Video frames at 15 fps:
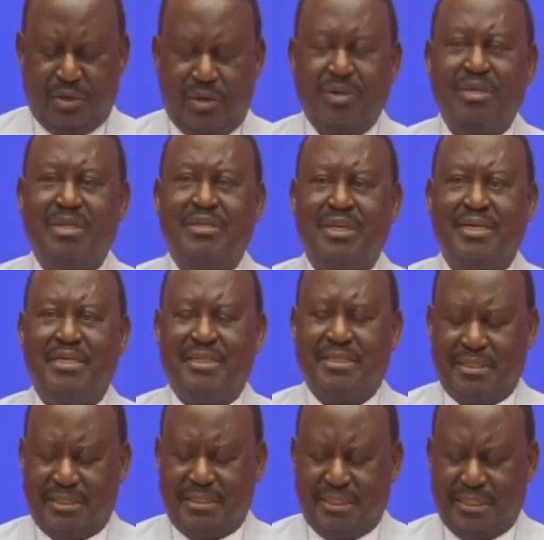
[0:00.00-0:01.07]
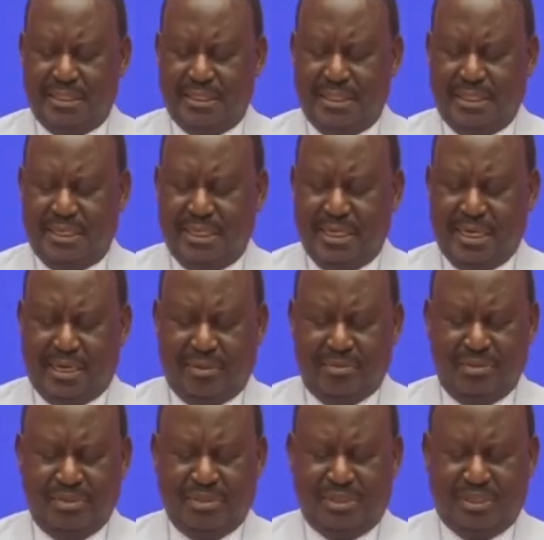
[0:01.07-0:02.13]
Only then can
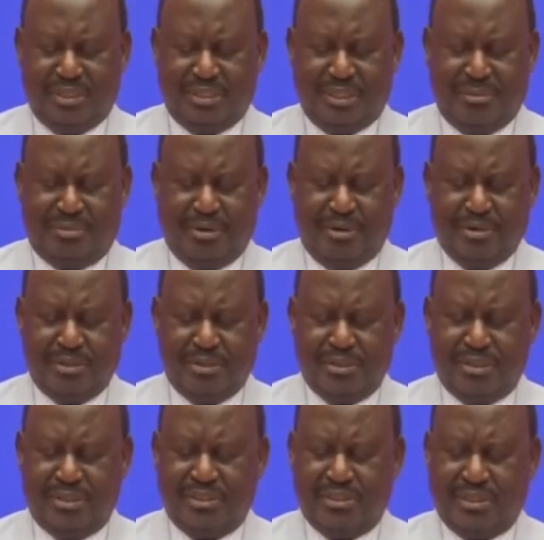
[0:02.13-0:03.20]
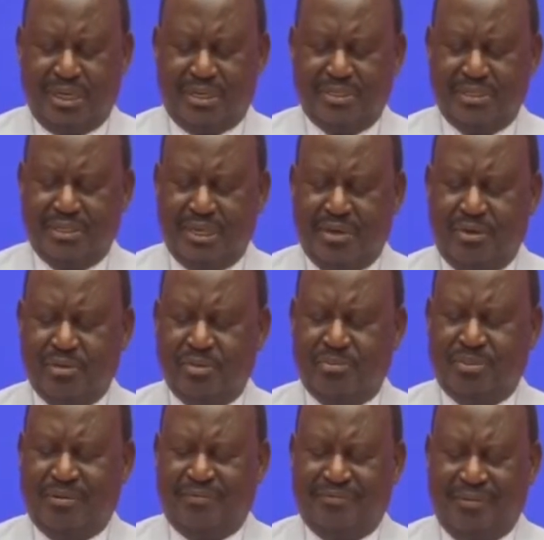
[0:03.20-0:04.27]
we set about discussing how to
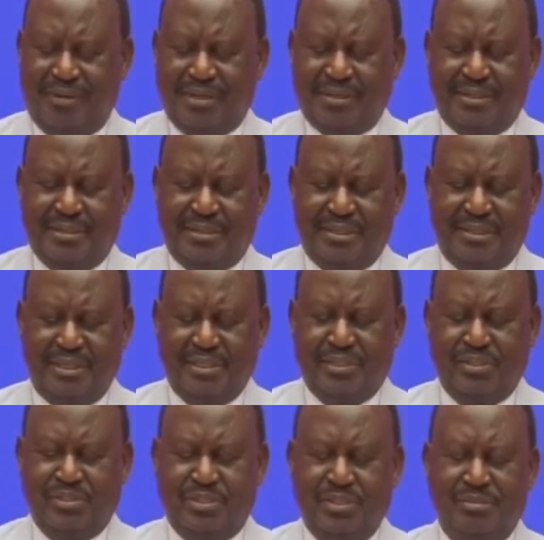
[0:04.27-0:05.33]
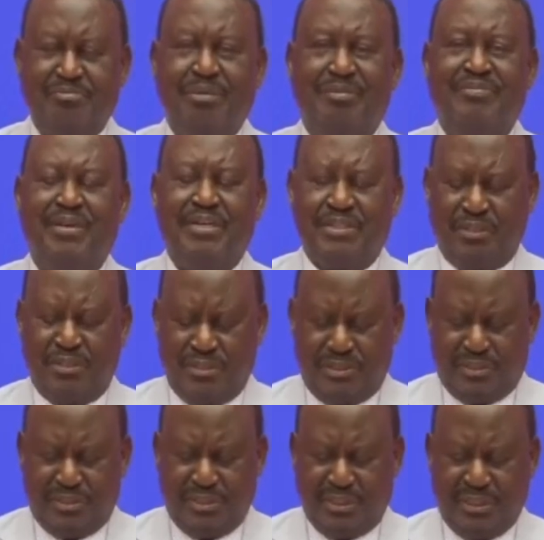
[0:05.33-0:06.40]
perfect the nation's
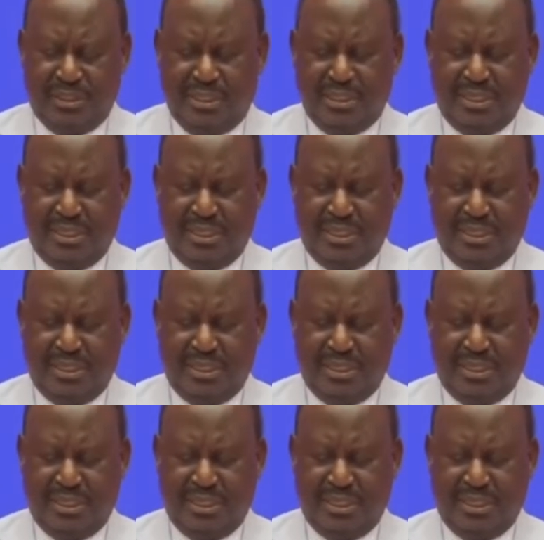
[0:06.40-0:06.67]
imperfections